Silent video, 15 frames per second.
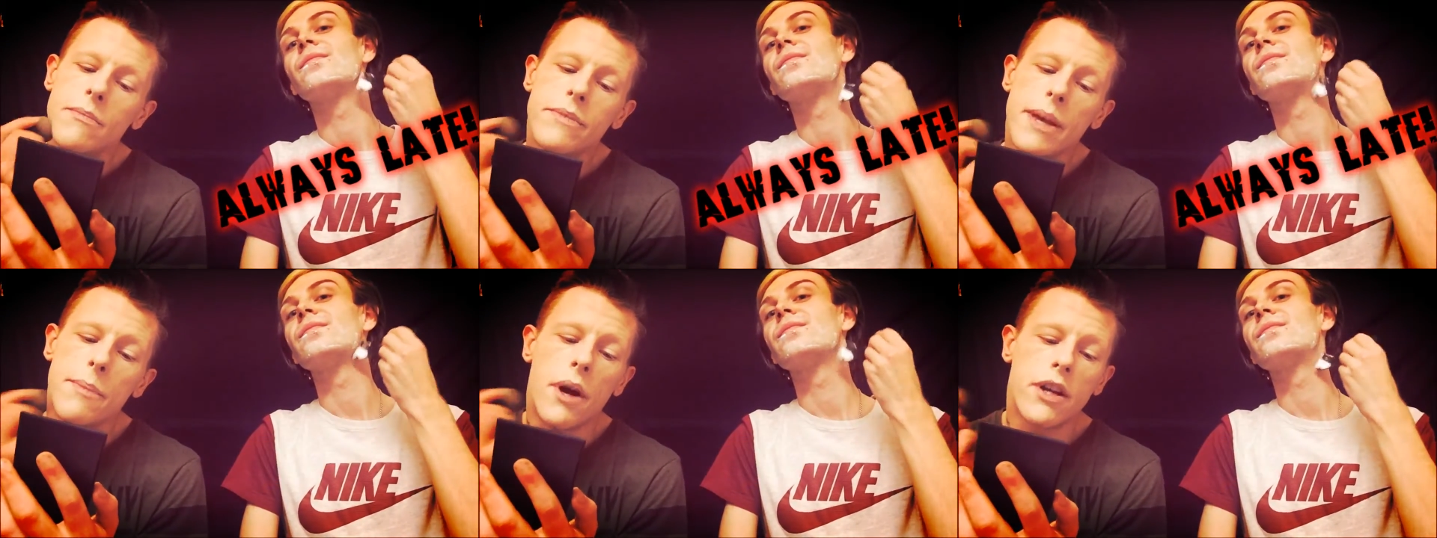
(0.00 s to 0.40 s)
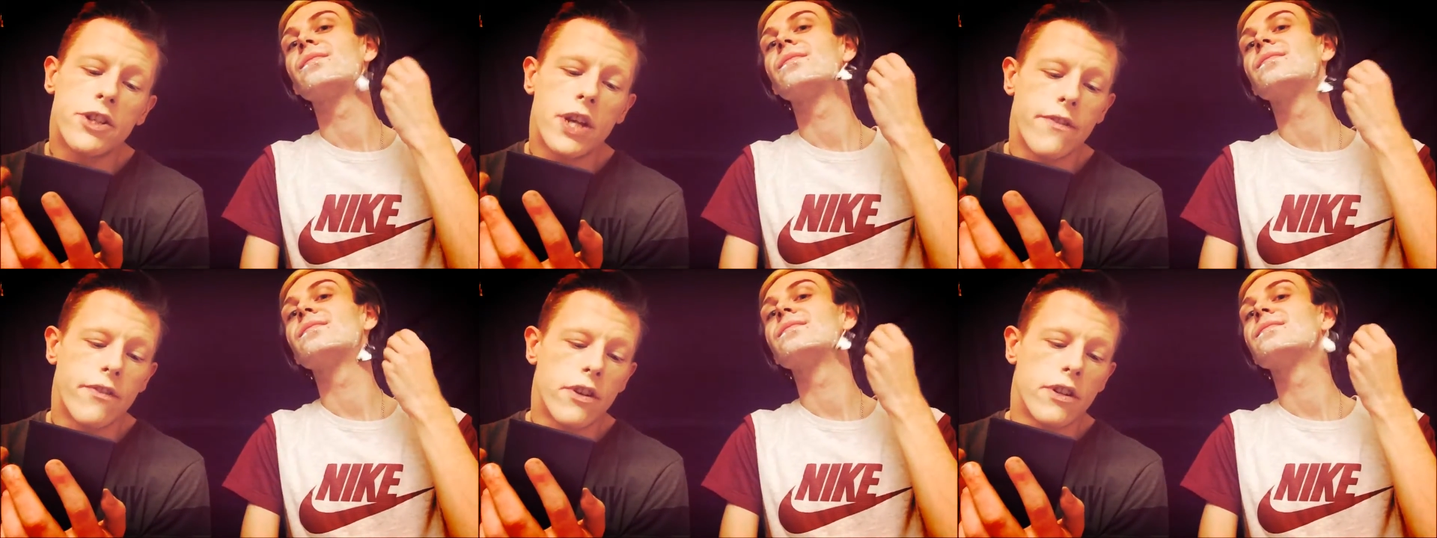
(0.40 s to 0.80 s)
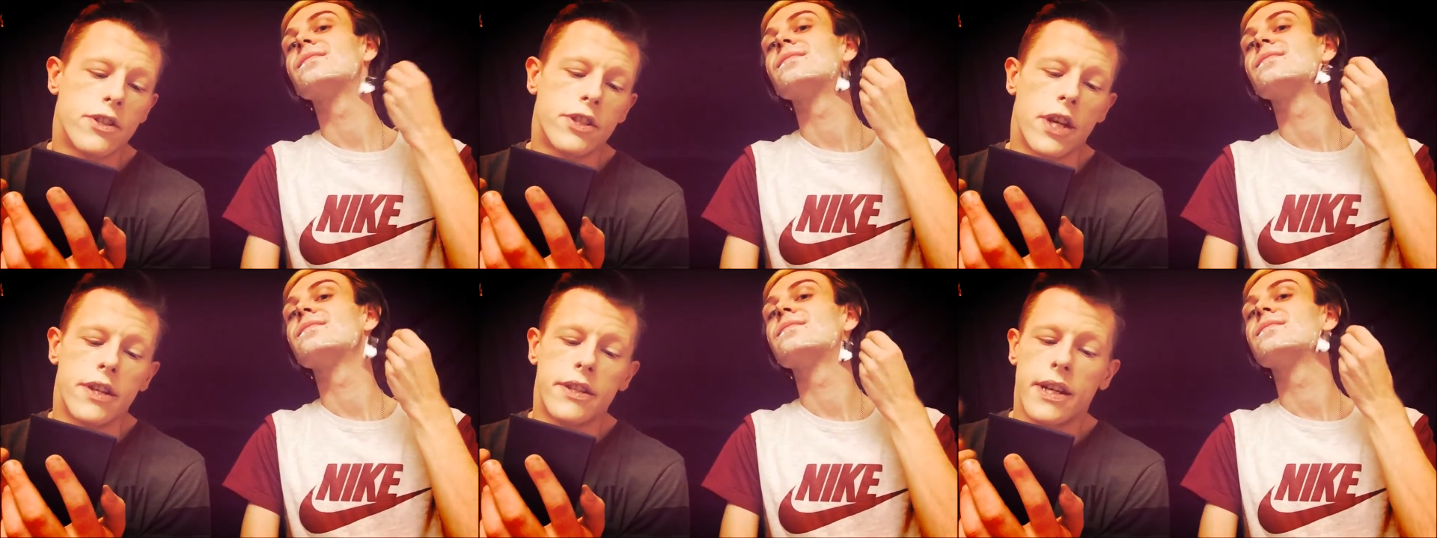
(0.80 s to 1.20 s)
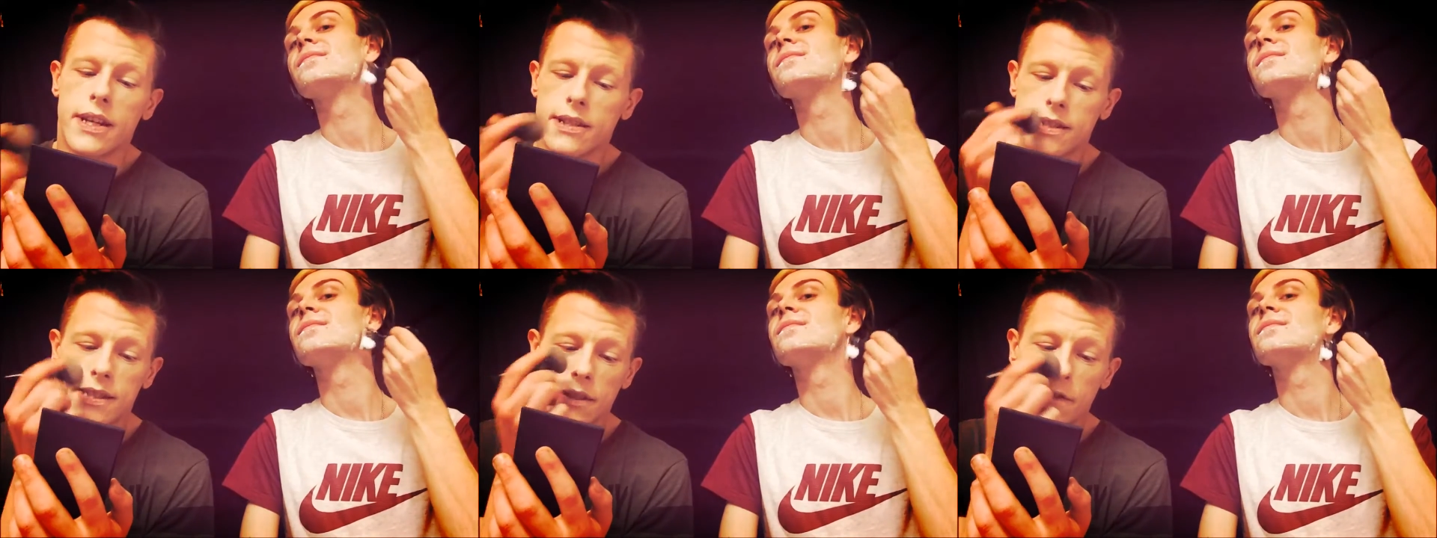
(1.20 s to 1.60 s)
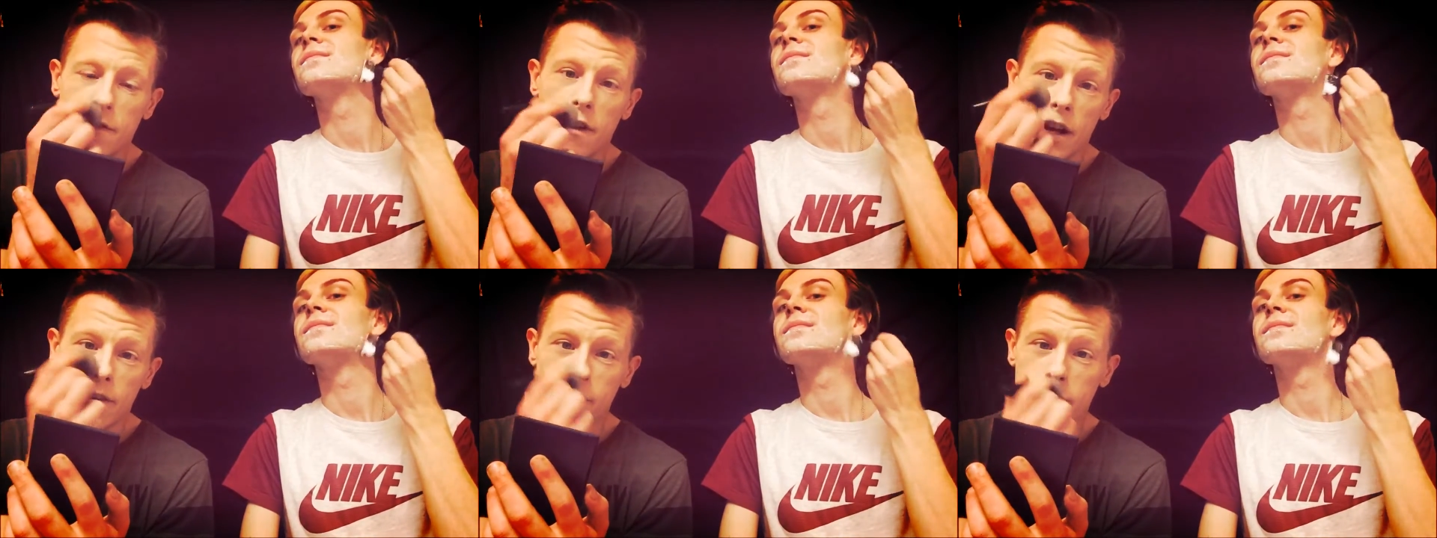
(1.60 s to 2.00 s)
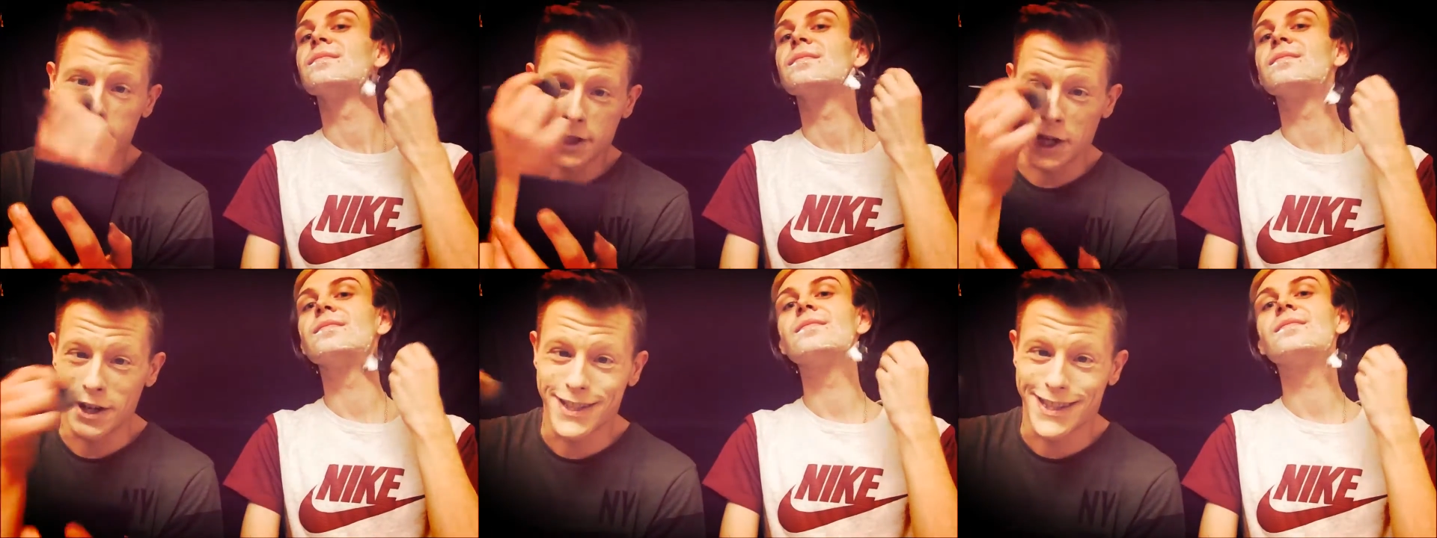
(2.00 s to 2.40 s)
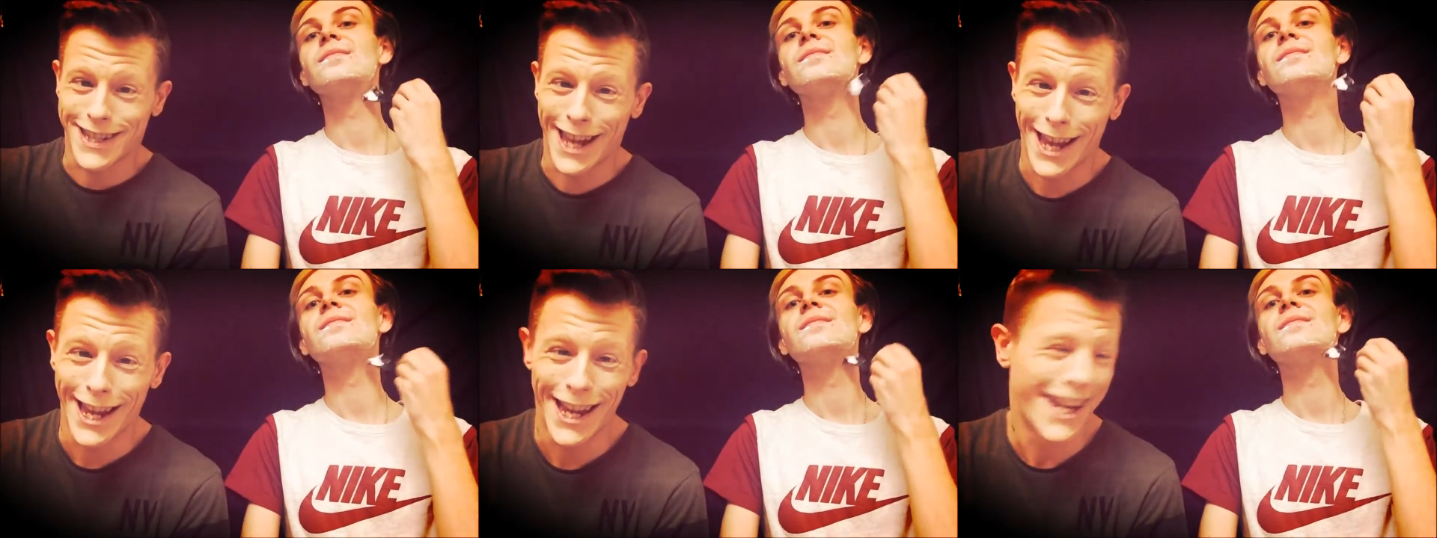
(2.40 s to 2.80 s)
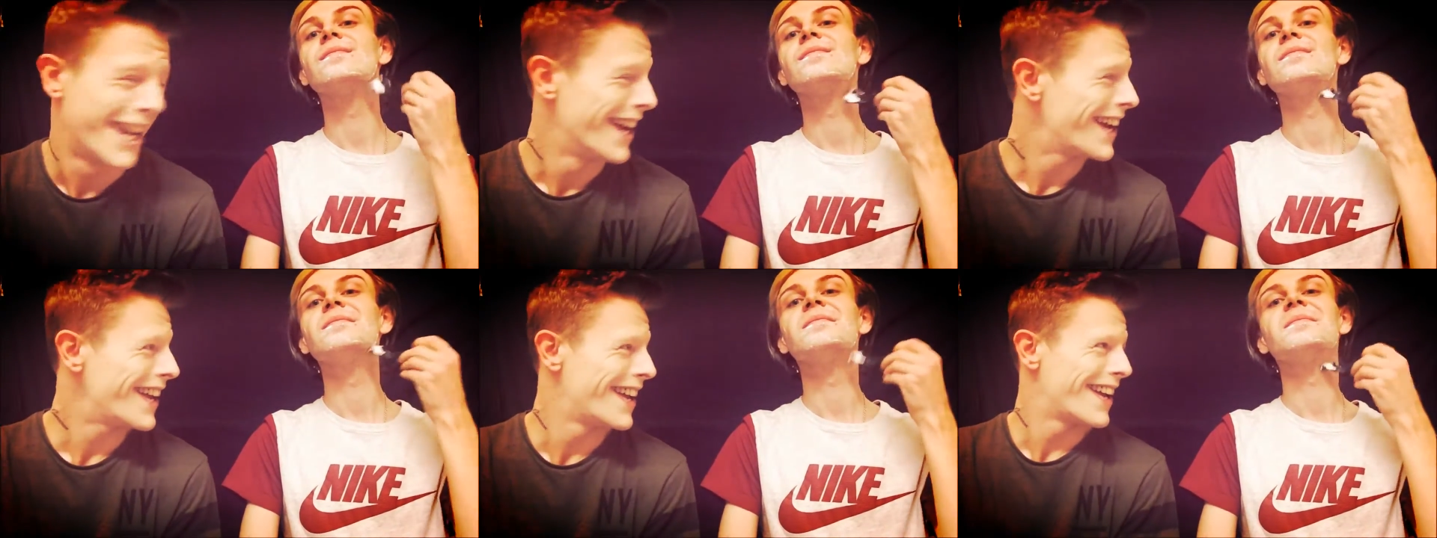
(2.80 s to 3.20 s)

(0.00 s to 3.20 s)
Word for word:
Speaker 1: yeah, but I shave on a Sunday. It's still fine for Tuesday